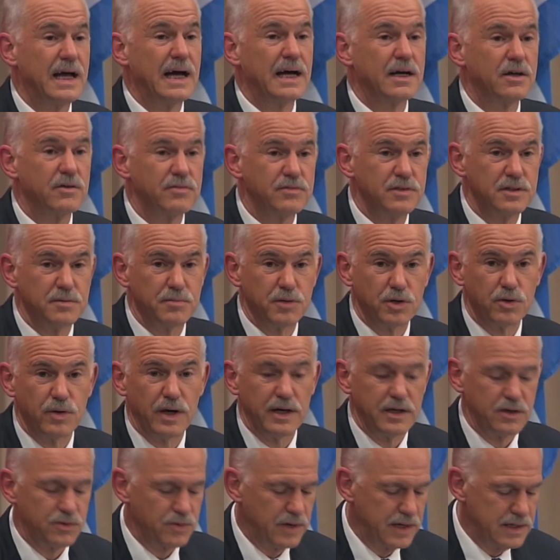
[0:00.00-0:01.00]
lack of
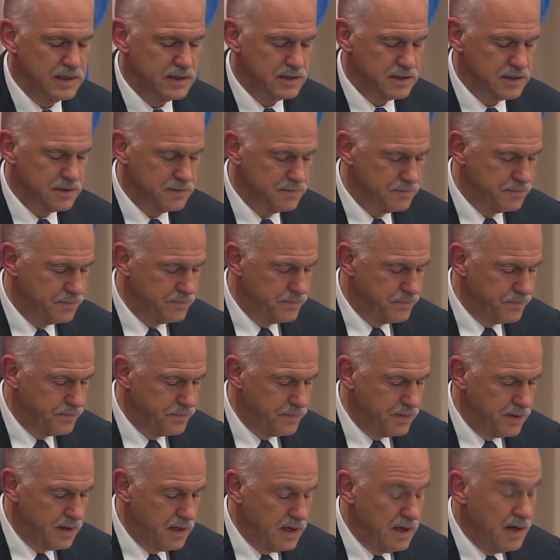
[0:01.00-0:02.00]
democratic rights,
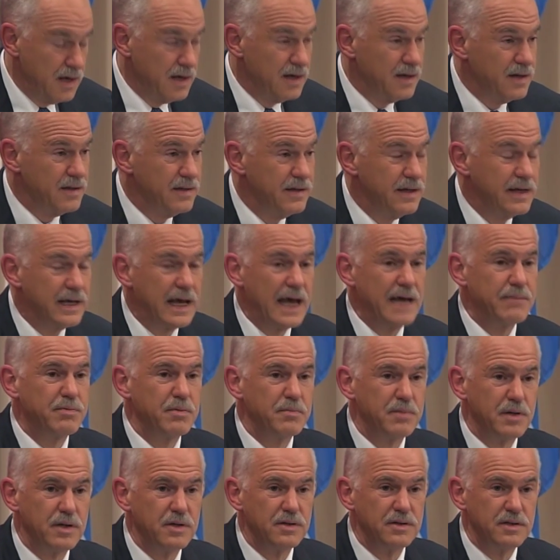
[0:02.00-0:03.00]
the
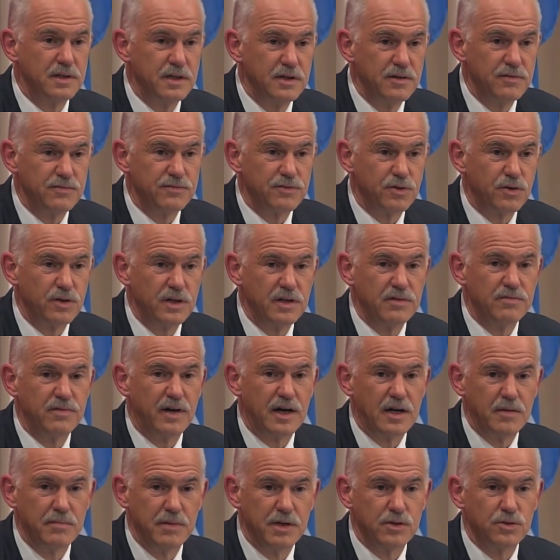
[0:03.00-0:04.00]
capability for
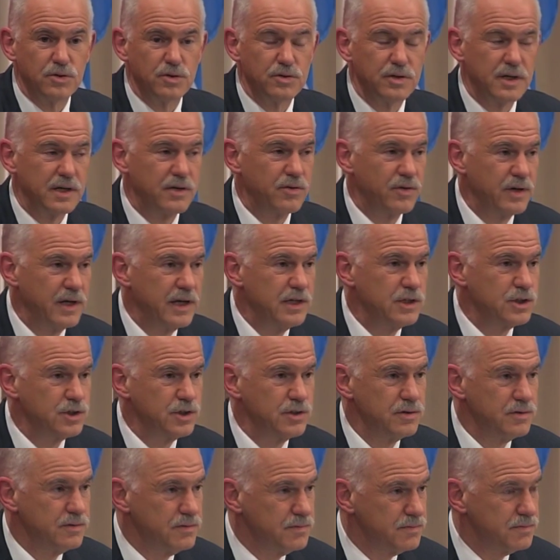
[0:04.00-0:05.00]
environmental
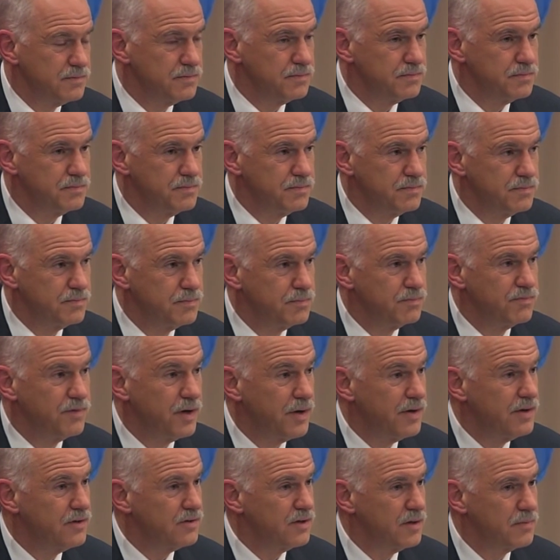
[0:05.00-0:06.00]
degradation,
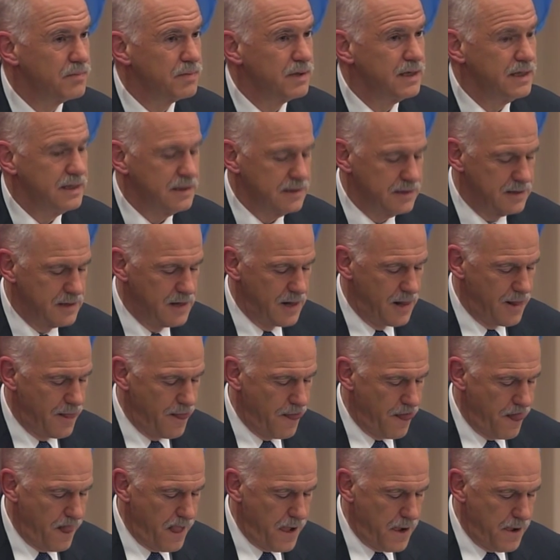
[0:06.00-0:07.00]
very simply.
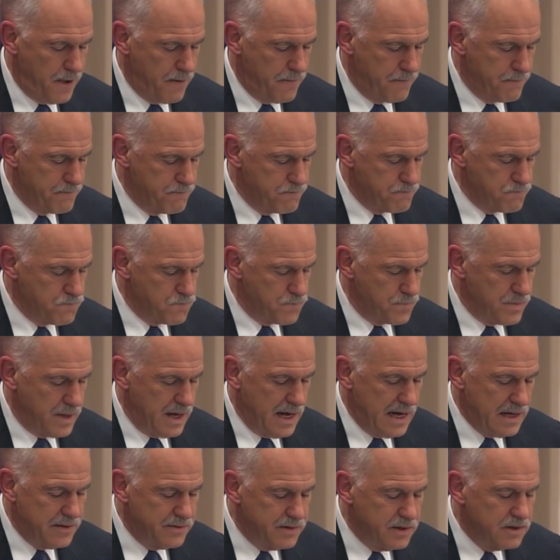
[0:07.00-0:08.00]

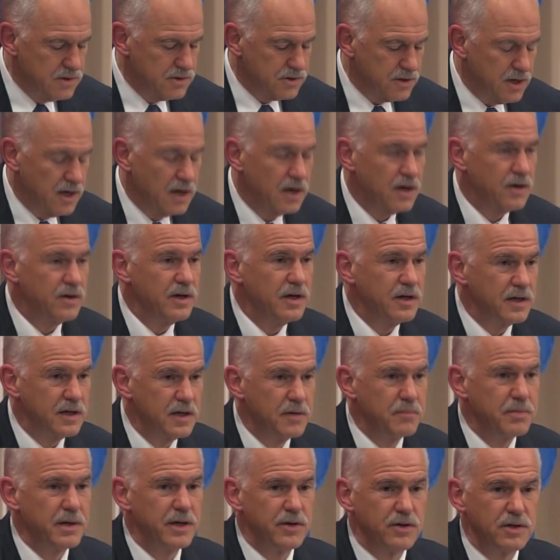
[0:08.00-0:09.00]
And these are
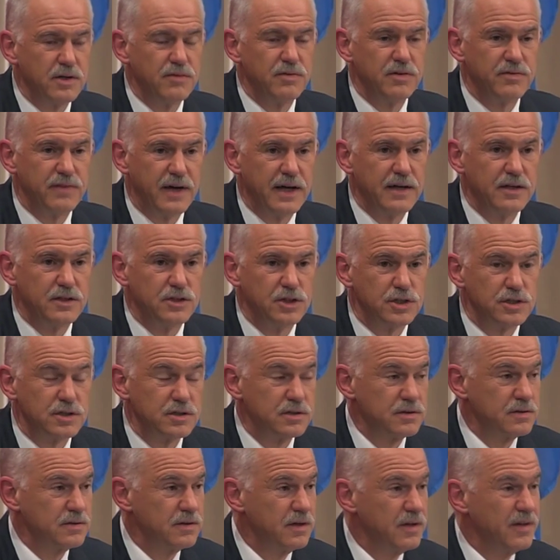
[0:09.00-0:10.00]
comparative
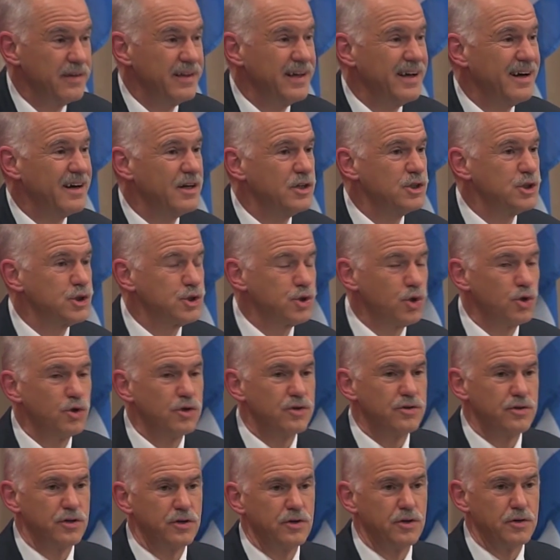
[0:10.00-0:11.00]
advantages. They are
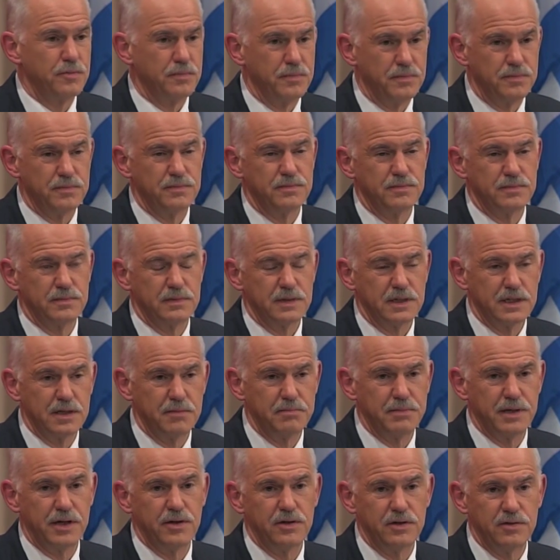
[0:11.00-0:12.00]
short-term
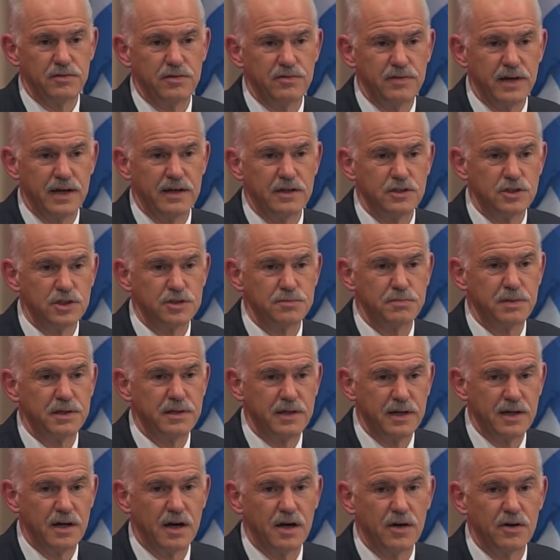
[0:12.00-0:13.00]
comparative advantages, but
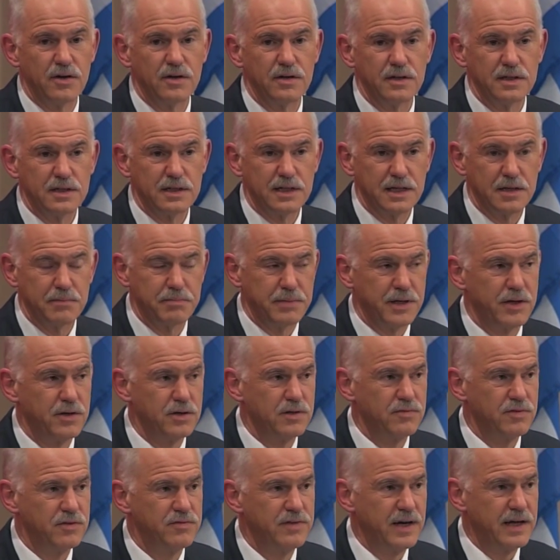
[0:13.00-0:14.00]
they are
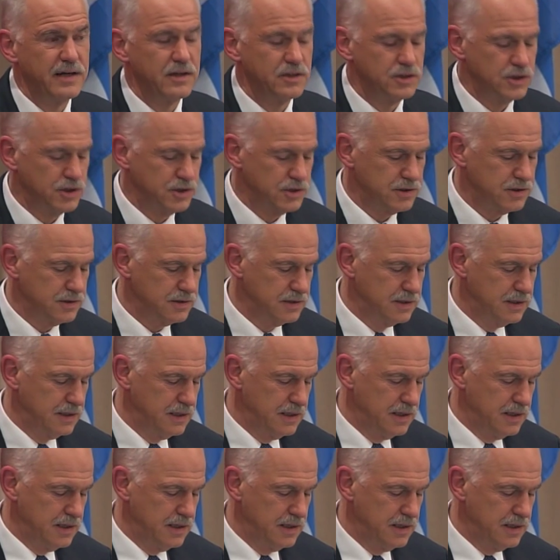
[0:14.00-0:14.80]
comparative advantages.